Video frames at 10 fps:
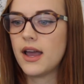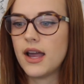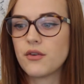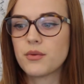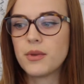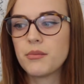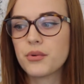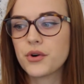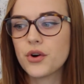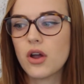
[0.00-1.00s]
I
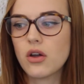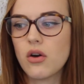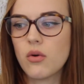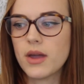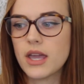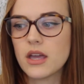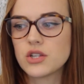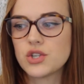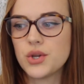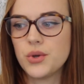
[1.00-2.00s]
remember going
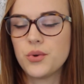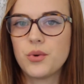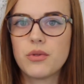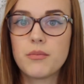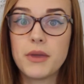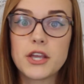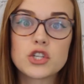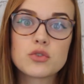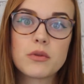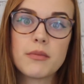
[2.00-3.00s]
to the
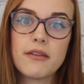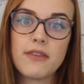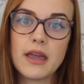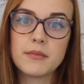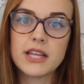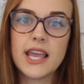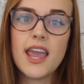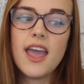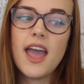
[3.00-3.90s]
beach with my family,